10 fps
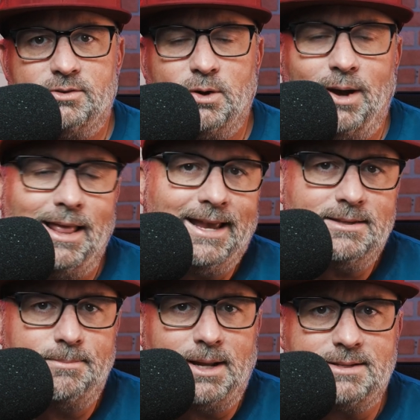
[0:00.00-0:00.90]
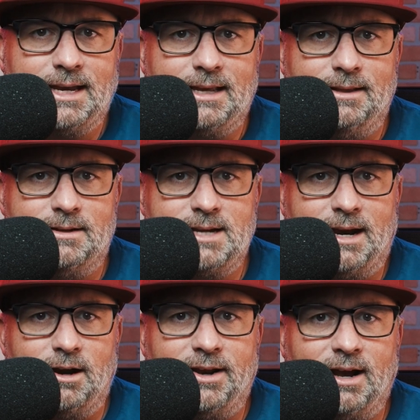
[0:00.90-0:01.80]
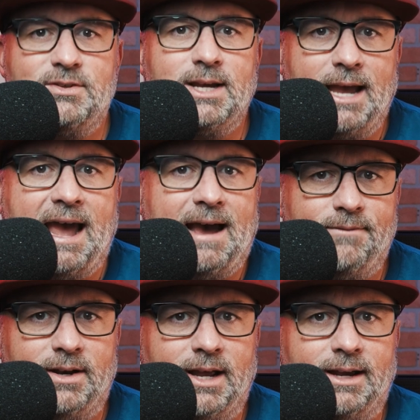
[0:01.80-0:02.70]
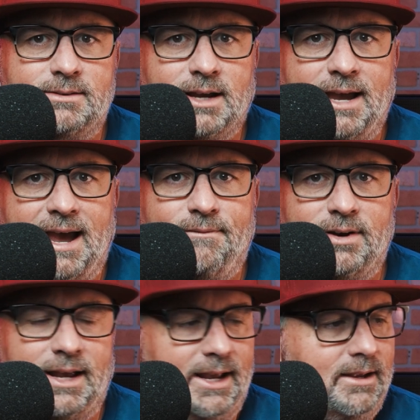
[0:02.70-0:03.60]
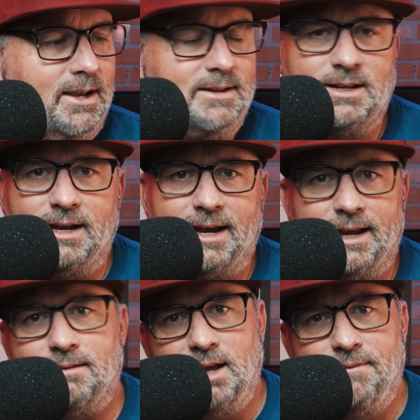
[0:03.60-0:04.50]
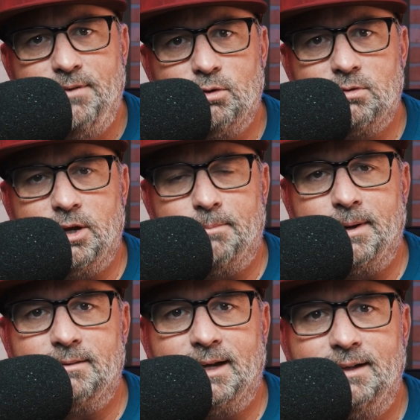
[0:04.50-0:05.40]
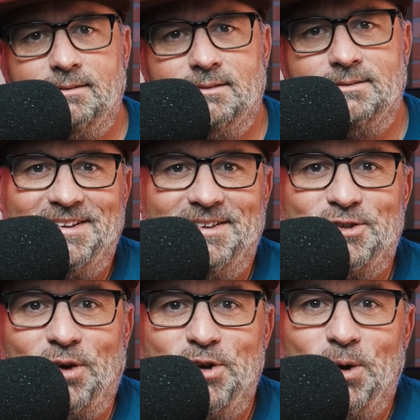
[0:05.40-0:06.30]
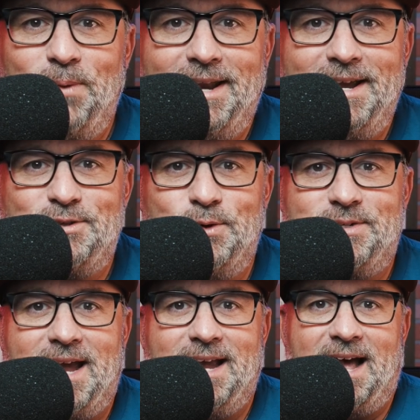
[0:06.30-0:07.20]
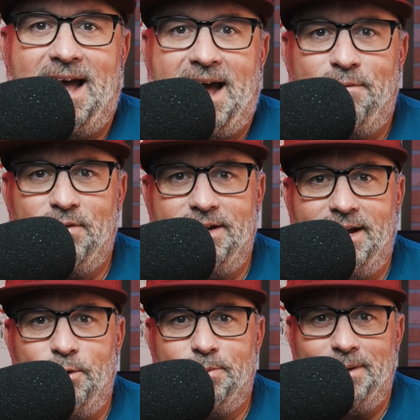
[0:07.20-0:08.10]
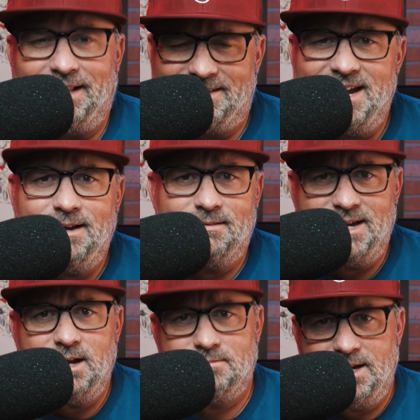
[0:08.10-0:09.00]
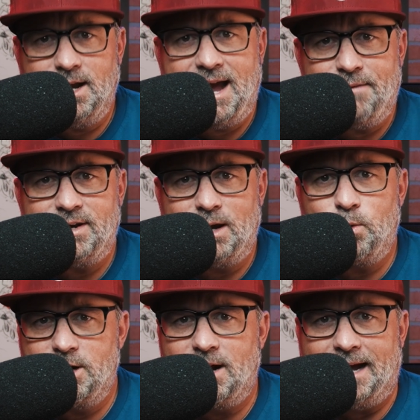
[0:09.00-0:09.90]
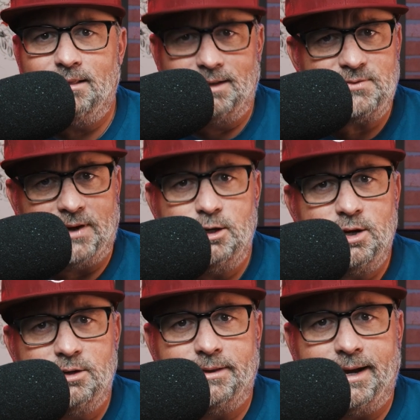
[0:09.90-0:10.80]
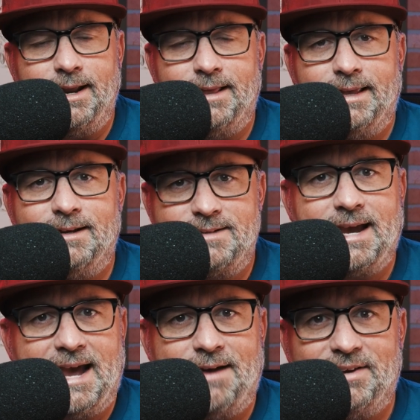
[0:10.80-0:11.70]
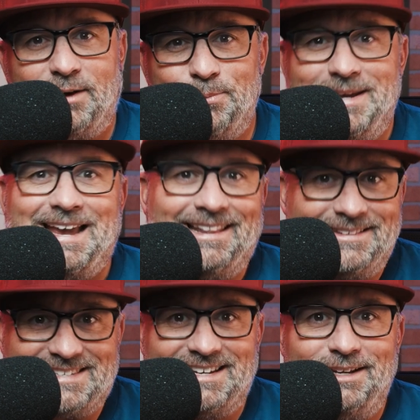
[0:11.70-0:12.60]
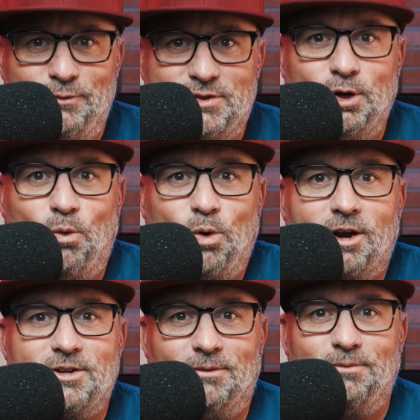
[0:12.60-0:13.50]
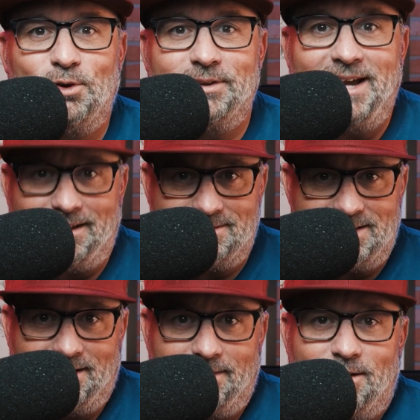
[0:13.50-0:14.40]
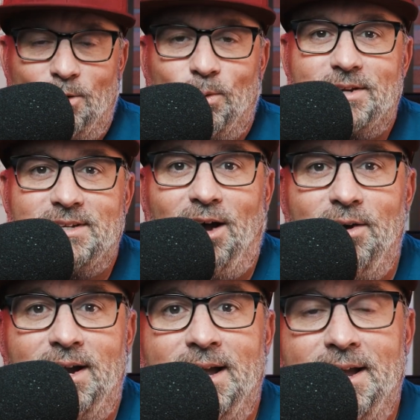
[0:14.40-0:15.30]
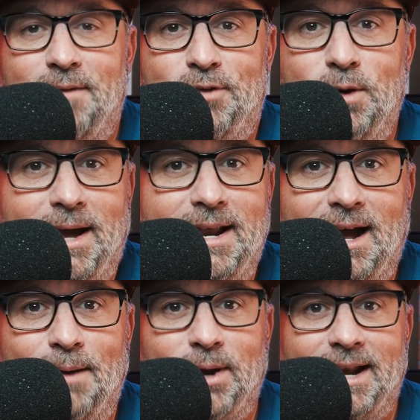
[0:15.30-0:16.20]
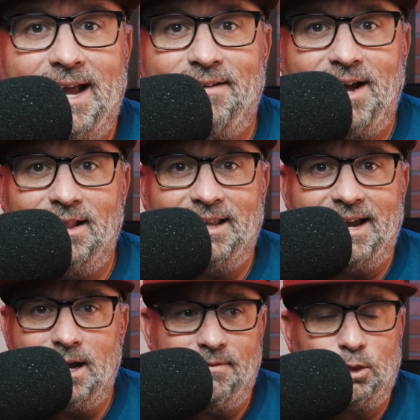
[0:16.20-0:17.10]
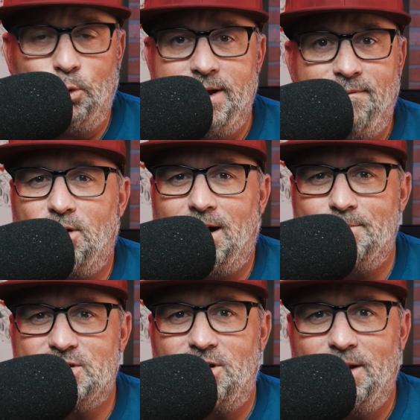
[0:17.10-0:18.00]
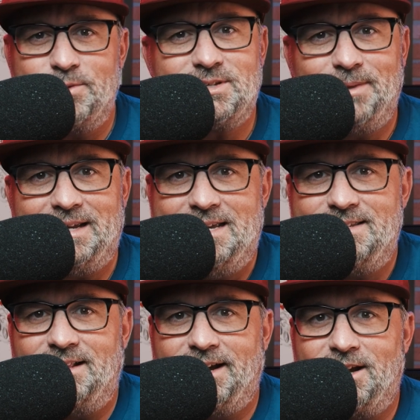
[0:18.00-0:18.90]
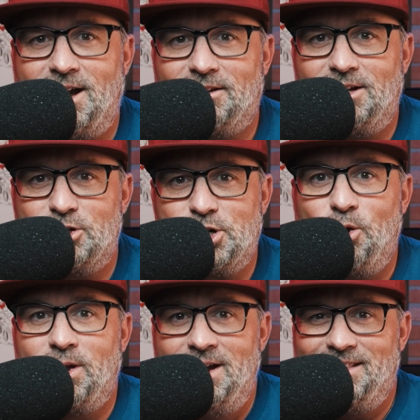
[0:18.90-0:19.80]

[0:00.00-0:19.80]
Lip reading: So I guess I'm not taking the entire day off. It's like a half a day. It's like a half a day today, and I feel good about that. So if you're ready to take a half a day with me, like take a half a day where you're at, that's fine, you can do that, and then take a half a day with me, and then see, you've still worked a full day. See how that all works out? If you're ready, I'm ready. I got like 3 prompts, starting with something easy like a knock-knock joke.